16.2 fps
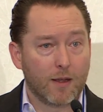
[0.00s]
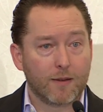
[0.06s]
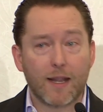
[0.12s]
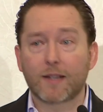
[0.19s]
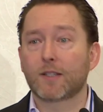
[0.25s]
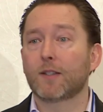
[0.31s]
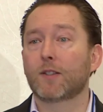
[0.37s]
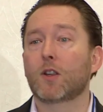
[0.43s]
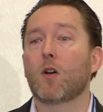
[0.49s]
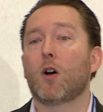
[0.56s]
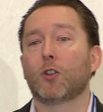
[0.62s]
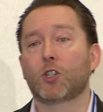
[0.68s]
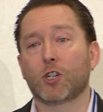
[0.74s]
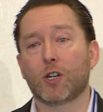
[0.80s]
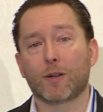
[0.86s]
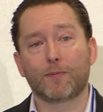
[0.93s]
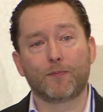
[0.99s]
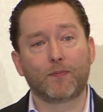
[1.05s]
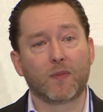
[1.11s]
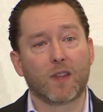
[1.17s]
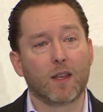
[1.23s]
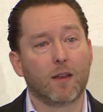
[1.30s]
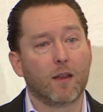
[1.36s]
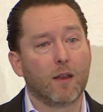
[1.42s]
Next is culture.
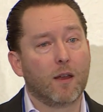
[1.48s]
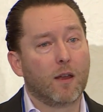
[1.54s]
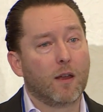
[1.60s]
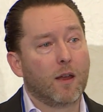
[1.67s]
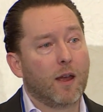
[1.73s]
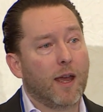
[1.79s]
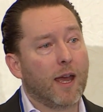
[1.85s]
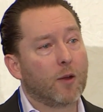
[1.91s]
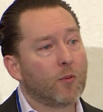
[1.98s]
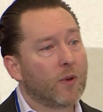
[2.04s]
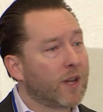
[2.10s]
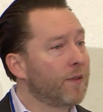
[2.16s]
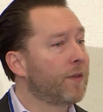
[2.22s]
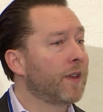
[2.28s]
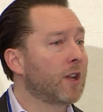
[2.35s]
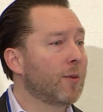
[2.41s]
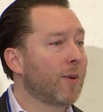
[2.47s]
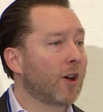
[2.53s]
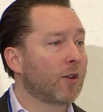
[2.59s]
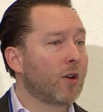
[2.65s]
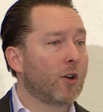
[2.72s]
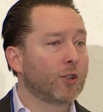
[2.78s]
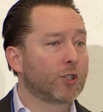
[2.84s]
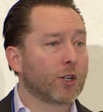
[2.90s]
And we can think about
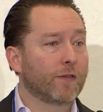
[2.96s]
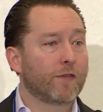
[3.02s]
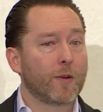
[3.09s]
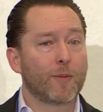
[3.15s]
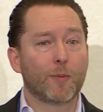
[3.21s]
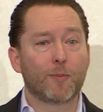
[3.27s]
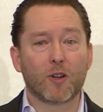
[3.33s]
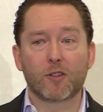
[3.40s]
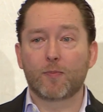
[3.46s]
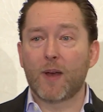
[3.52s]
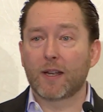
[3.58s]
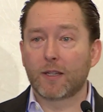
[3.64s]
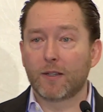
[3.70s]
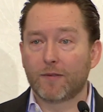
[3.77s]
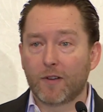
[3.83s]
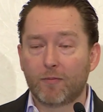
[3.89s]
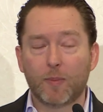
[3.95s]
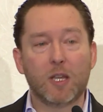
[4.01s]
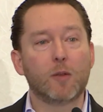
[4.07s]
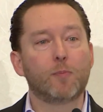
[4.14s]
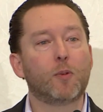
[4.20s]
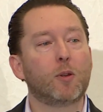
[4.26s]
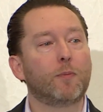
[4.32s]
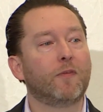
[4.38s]
culture from the perspective of
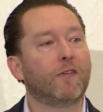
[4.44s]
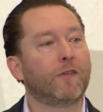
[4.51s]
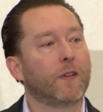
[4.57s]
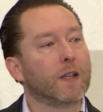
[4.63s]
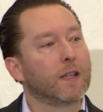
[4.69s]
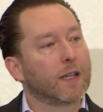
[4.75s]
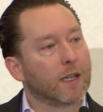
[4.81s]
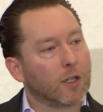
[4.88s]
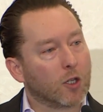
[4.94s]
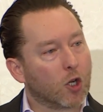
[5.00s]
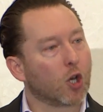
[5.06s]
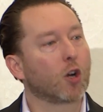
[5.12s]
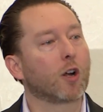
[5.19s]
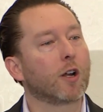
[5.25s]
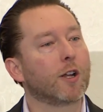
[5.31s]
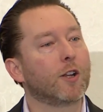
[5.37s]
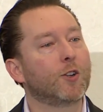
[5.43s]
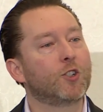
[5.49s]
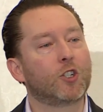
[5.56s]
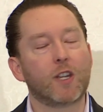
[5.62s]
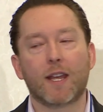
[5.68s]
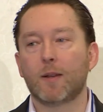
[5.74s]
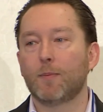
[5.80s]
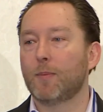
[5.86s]
people feeling
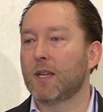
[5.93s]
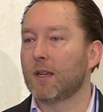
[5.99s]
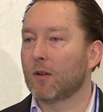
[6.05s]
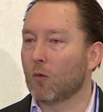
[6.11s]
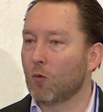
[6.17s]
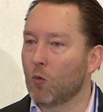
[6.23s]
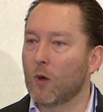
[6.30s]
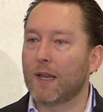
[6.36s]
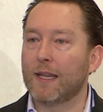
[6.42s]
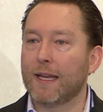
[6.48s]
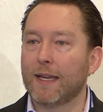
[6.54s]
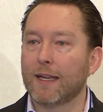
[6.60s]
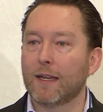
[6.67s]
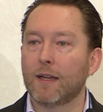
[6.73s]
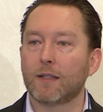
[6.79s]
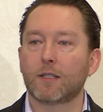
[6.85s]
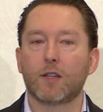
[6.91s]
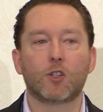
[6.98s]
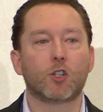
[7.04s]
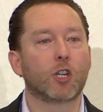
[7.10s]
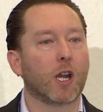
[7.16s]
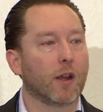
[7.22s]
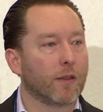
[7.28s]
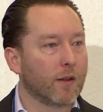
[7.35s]
encouraged and being willing to
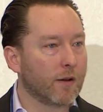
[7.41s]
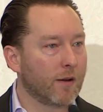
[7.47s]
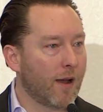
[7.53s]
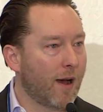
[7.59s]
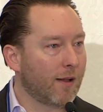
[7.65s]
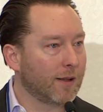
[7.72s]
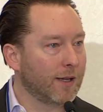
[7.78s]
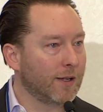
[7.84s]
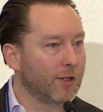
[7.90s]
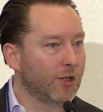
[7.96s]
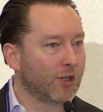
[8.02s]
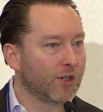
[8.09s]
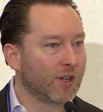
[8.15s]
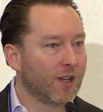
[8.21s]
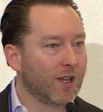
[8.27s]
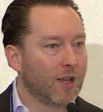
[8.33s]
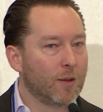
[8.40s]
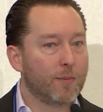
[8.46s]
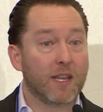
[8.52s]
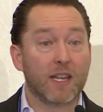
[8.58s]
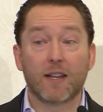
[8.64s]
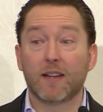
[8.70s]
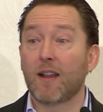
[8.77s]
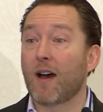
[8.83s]
share their knowledge,
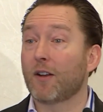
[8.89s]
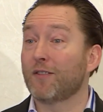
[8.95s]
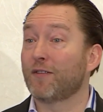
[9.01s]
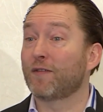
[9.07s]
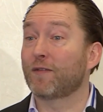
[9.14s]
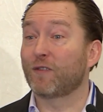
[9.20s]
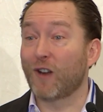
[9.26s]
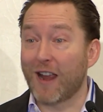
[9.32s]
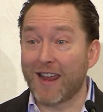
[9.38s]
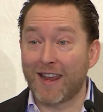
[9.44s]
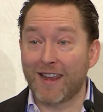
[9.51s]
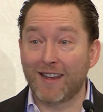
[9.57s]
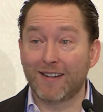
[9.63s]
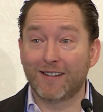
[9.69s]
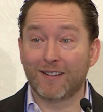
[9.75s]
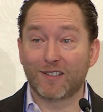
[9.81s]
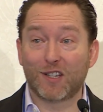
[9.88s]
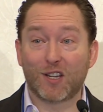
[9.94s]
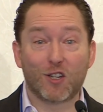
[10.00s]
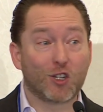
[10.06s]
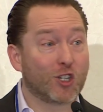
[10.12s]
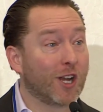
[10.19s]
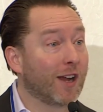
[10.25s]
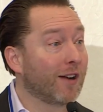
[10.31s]
being not afraid to
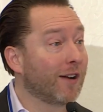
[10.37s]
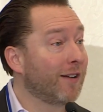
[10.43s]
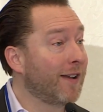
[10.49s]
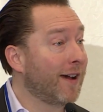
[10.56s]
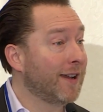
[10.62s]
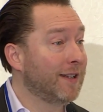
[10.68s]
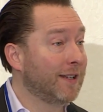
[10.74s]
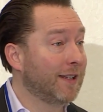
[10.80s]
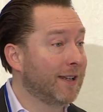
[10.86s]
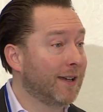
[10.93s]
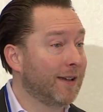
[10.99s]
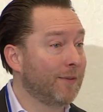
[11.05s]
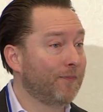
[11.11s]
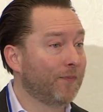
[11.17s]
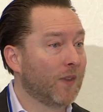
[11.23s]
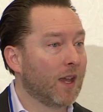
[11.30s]
share an idea,